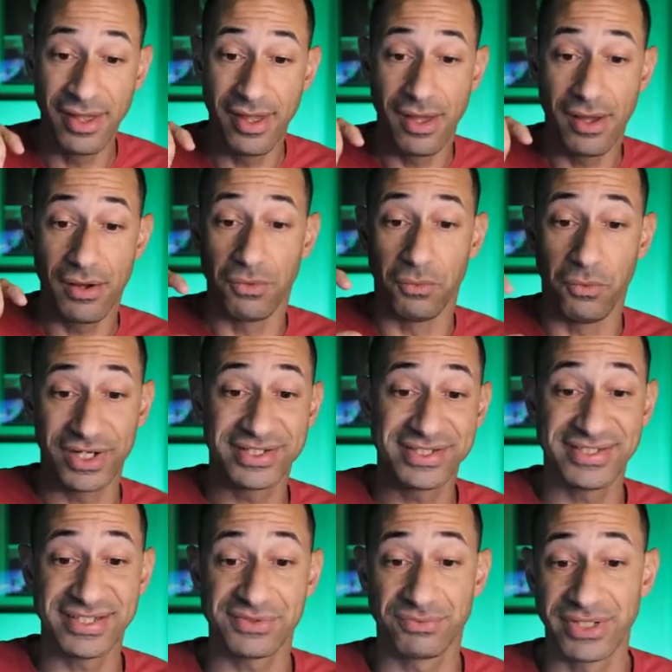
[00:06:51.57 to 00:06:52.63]
Once this
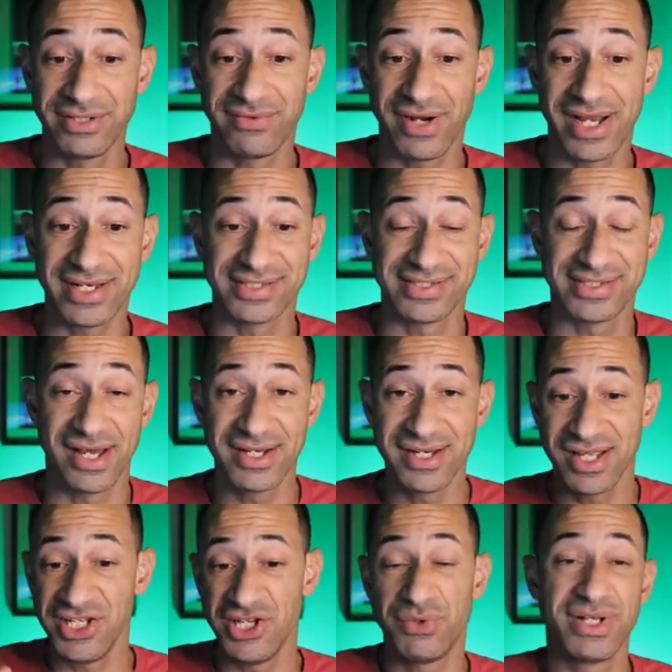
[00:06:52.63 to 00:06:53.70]
rewrite is done, you
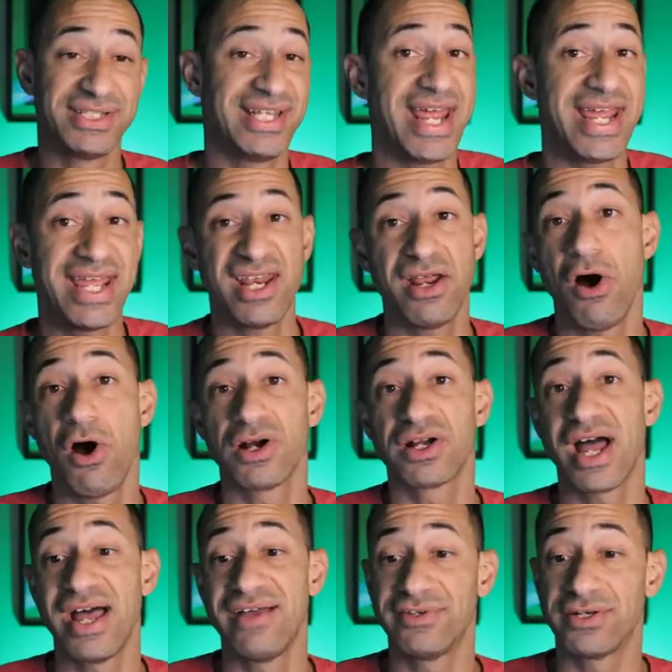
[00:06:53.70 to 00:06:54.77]
can take it, archive
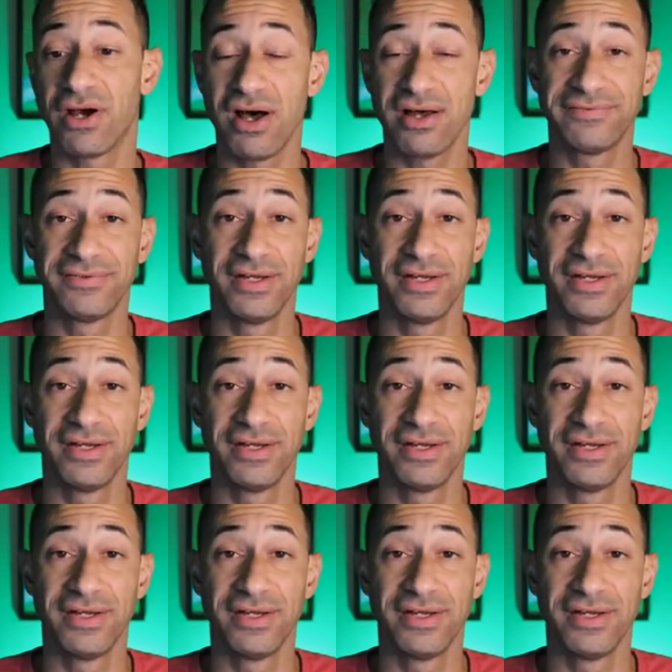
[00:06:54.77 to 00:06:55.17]
it off,